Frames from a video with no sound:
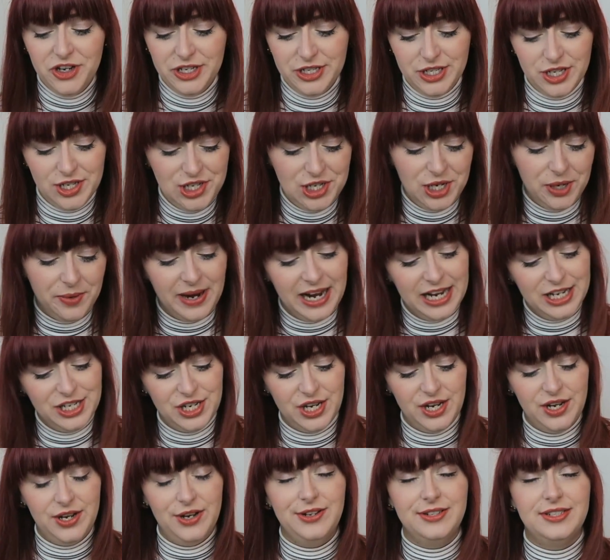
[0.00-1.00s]
on to two
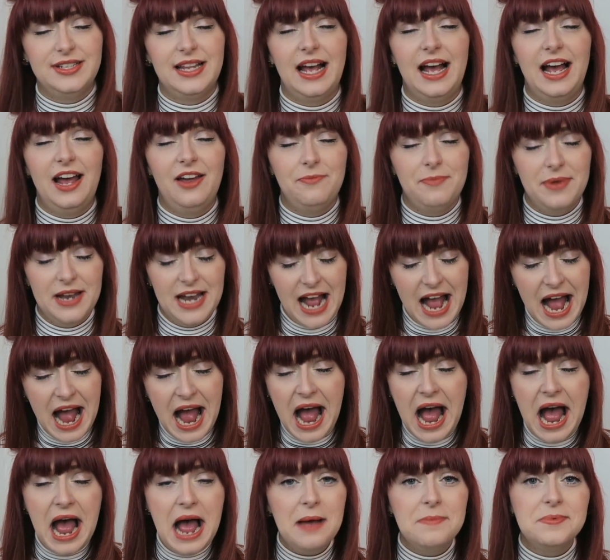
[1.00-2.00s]
eyeshadows that I've been
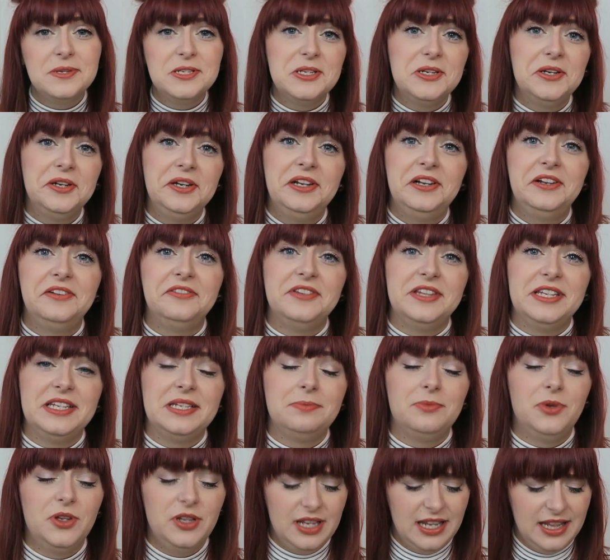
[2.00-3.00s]
absolutely loving
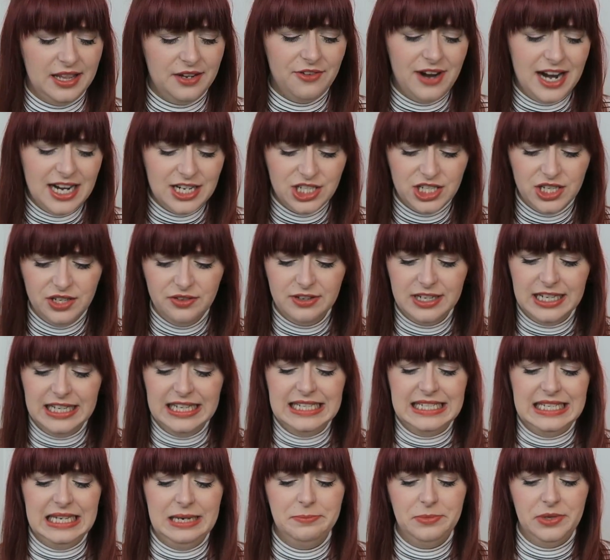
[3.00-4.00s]
this month, and they're actually
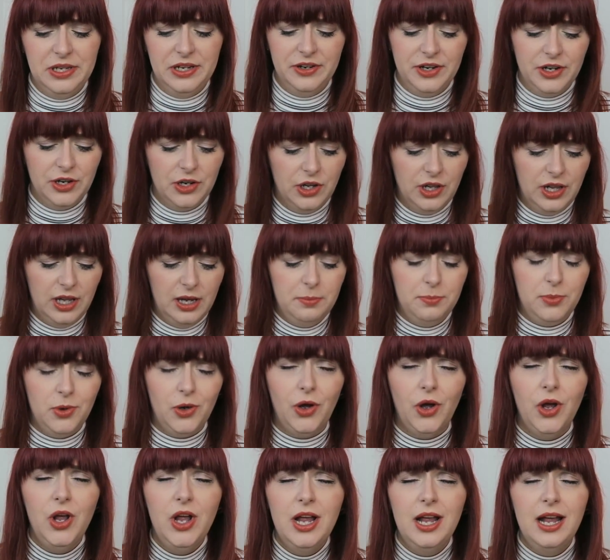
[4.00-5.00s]
really similar in colour,
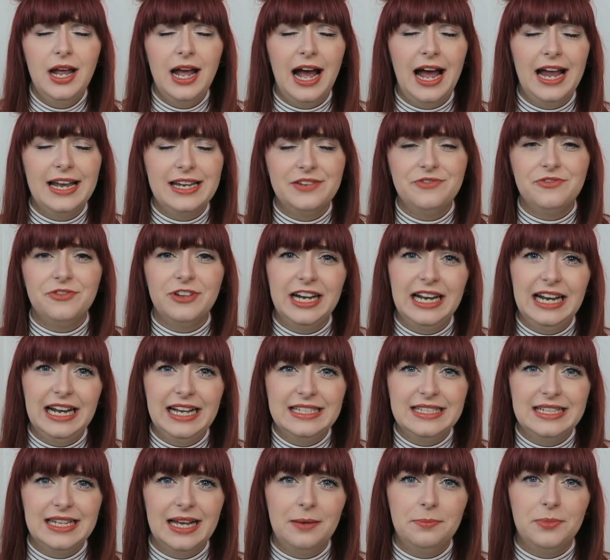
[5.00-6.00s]
but I didn't
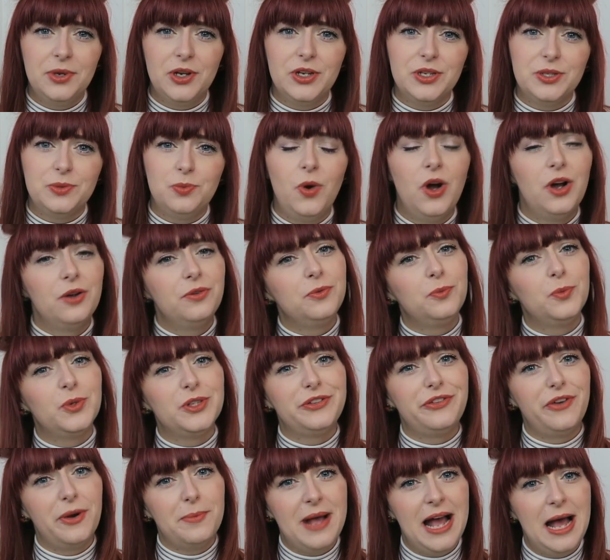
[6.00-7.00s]
realise that because one
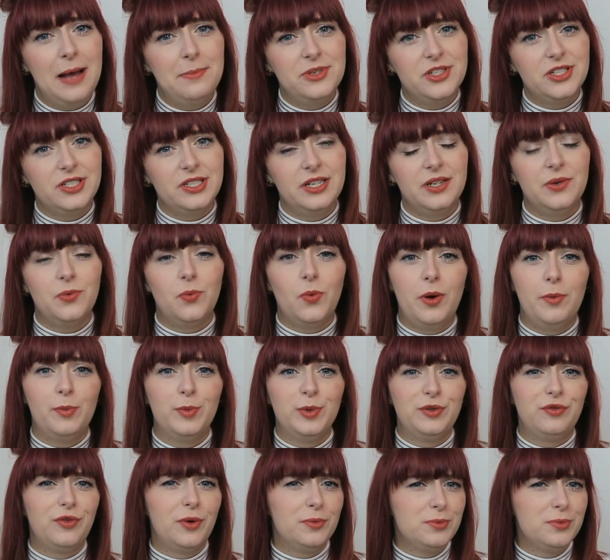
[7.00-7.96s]
was from Amazon and one was